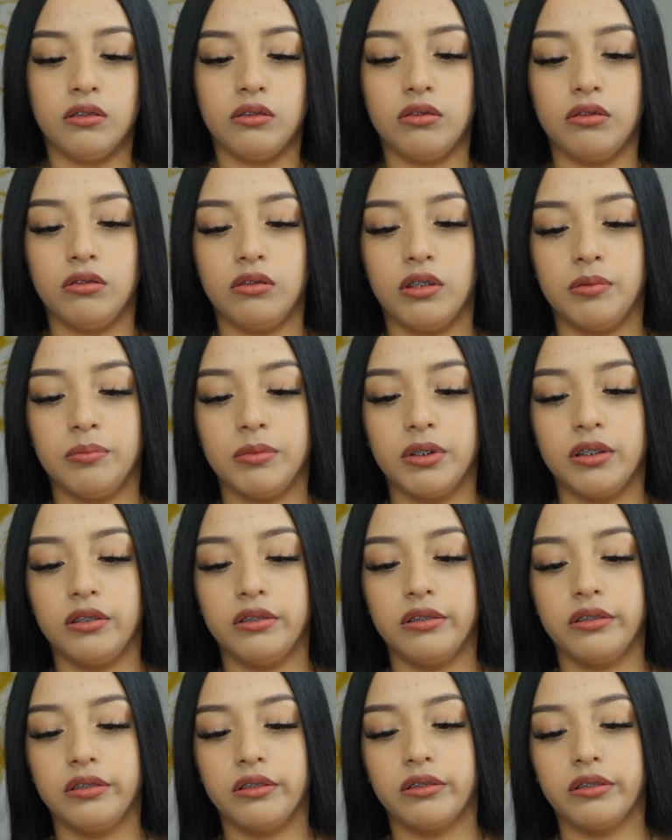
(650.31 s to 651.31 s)
So I'm a
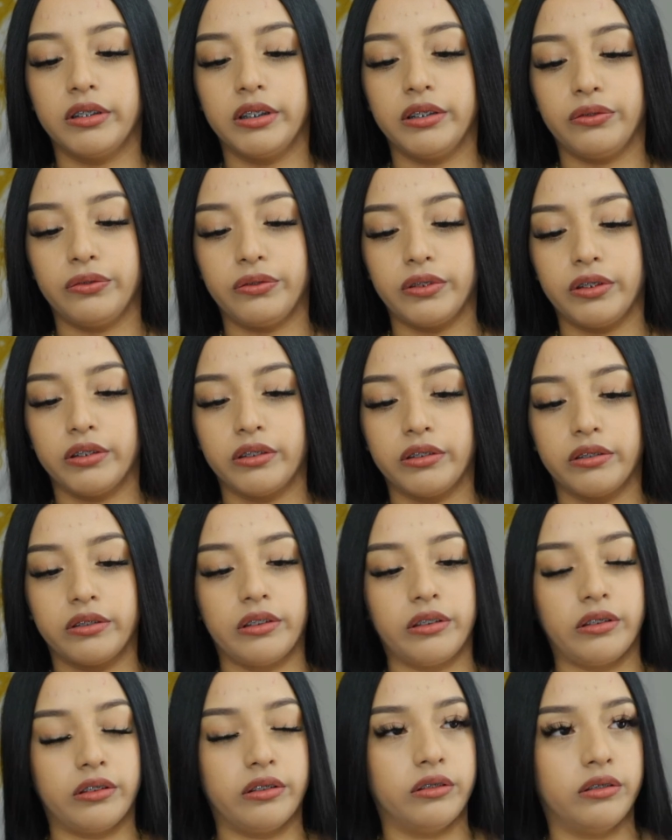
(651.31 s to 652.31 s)
little iffy on
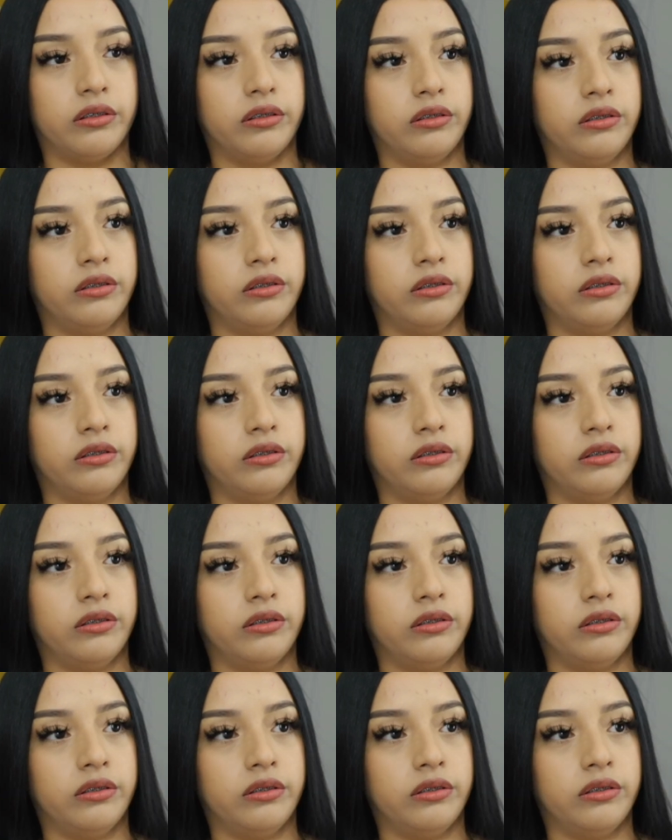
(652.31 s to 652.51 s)
that.